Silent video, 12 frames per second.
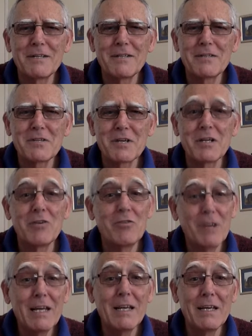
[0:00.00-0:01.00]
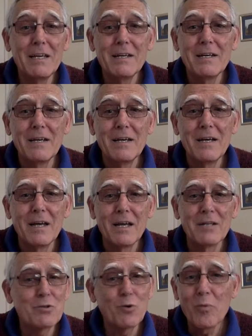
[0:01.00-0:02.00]
the sun, and really,
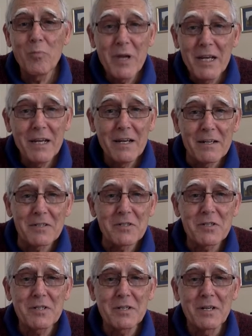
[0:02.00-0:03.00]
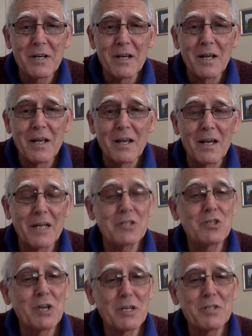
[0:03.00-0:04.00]
it's all meaningless, like
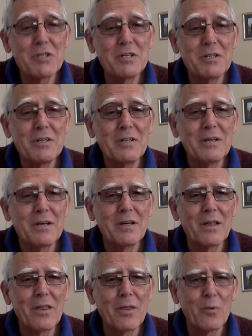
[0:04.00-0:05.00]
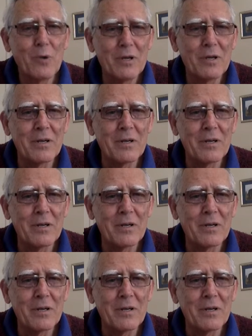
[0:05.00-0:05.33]
chasing the wind.